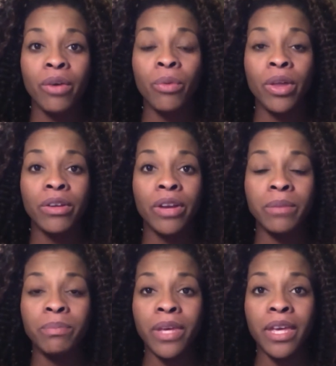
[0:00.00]
whether
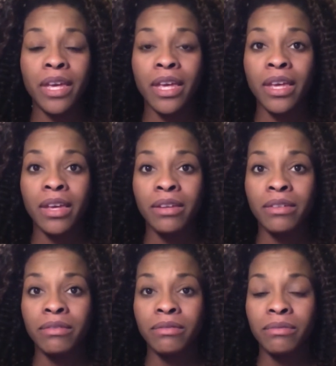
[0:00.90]
it be
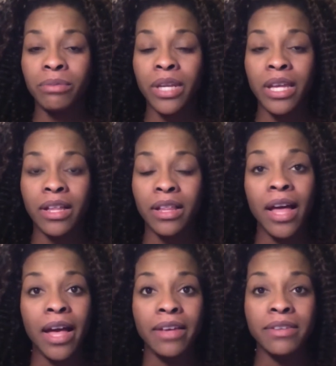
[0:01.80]
in reading
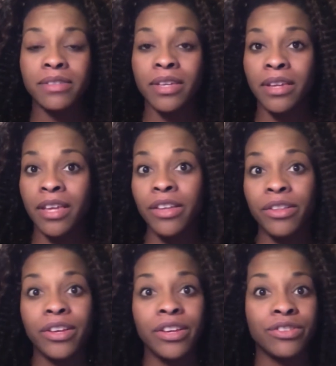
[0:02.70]
class, in
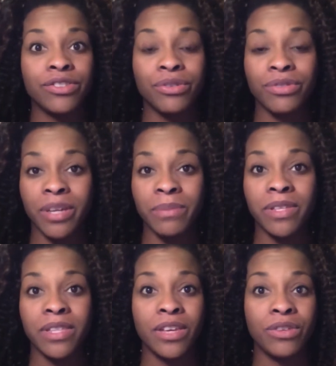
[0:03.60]
English, those types
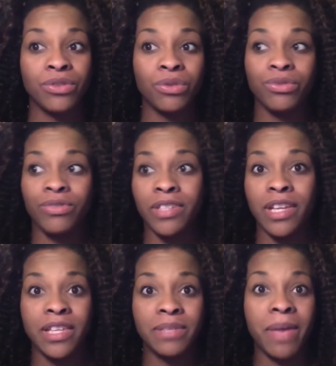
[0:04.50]
of things, social
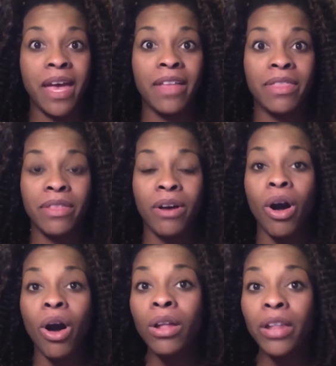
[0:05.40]
studies, math,
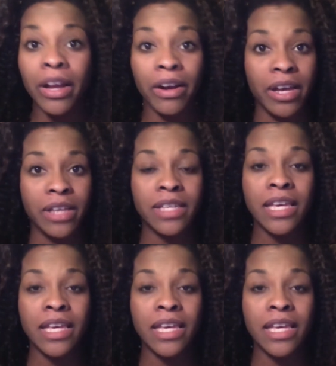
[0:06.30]
all areas.